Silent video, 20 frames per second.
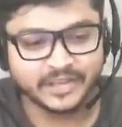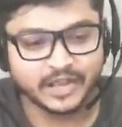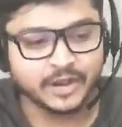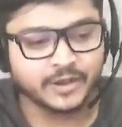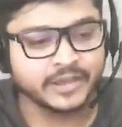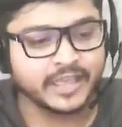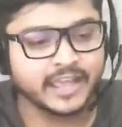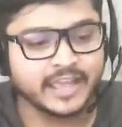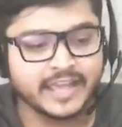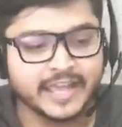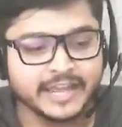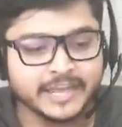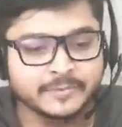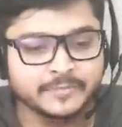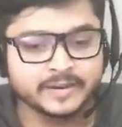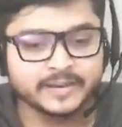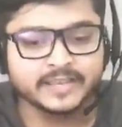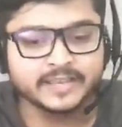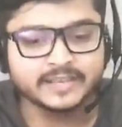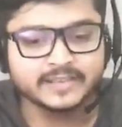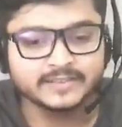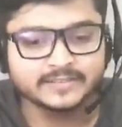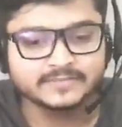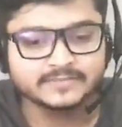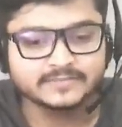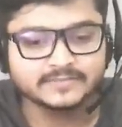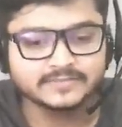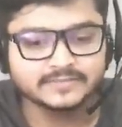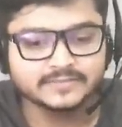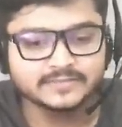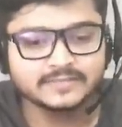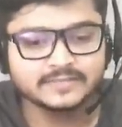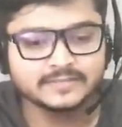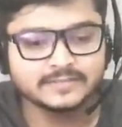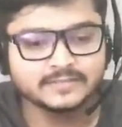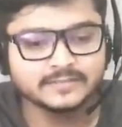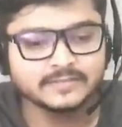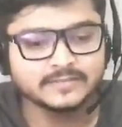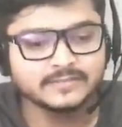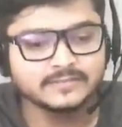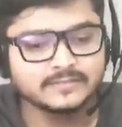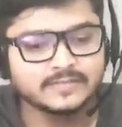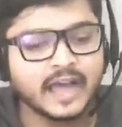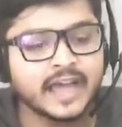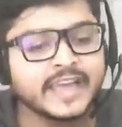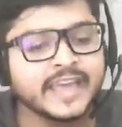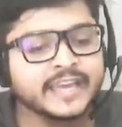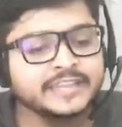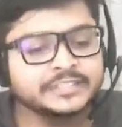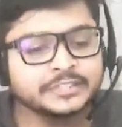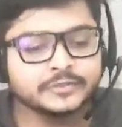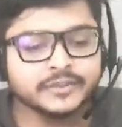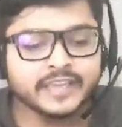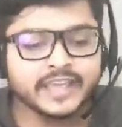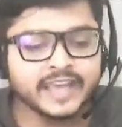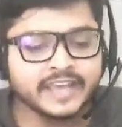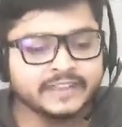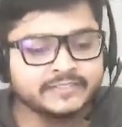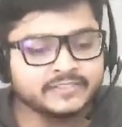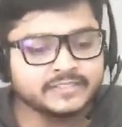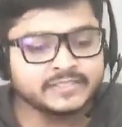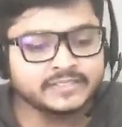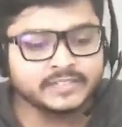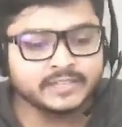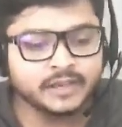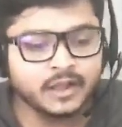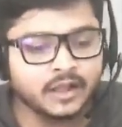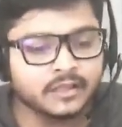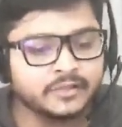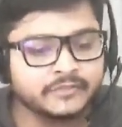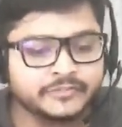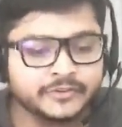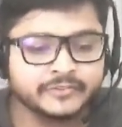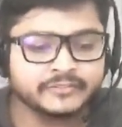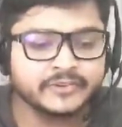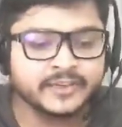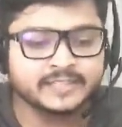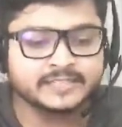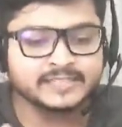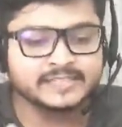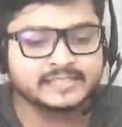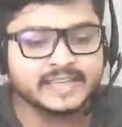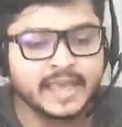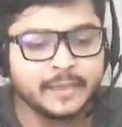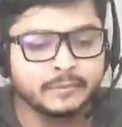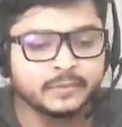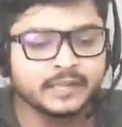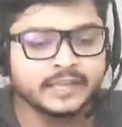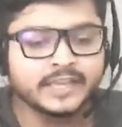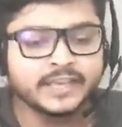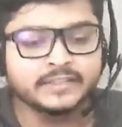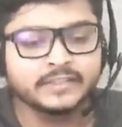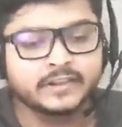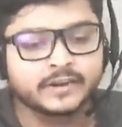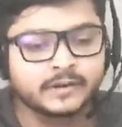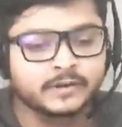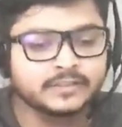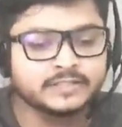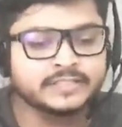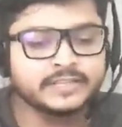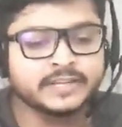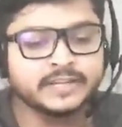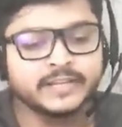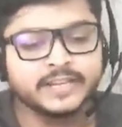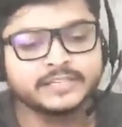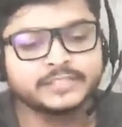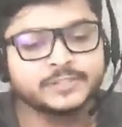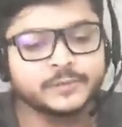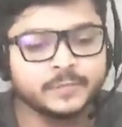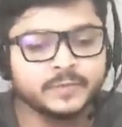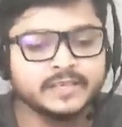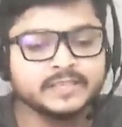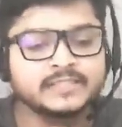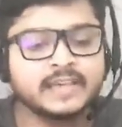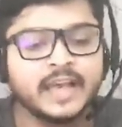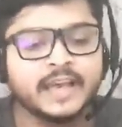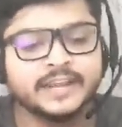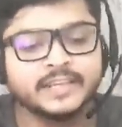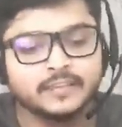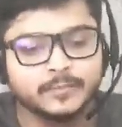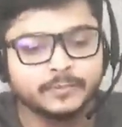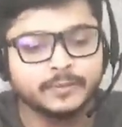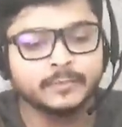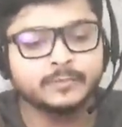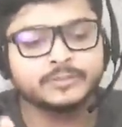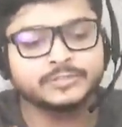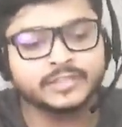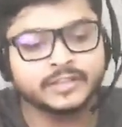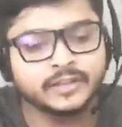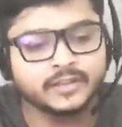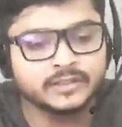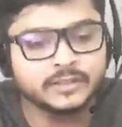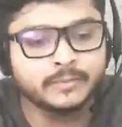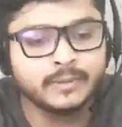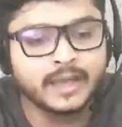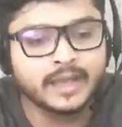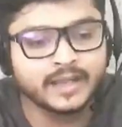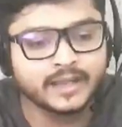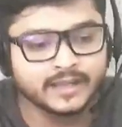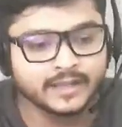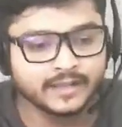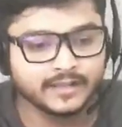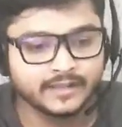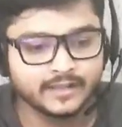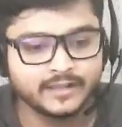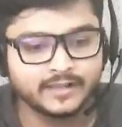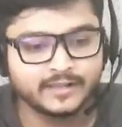Okay, anybody? I actually can't even see all of your faces. Emily and the girl sitting next to me is hiding the people sitting on the back.